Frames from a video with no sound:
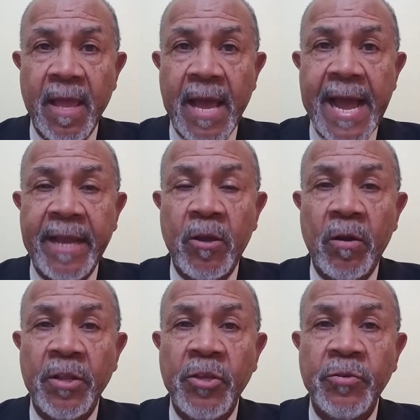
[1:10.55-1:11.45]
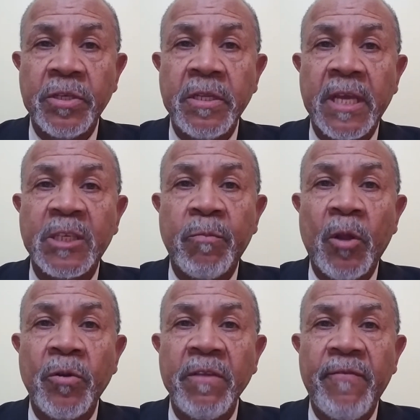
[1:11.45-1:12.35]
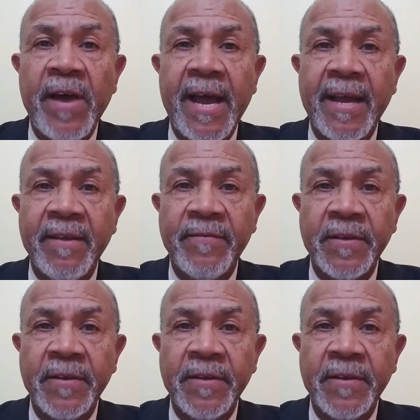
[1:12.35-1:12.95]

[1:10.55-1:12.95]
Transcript: I call it using the exploding 5.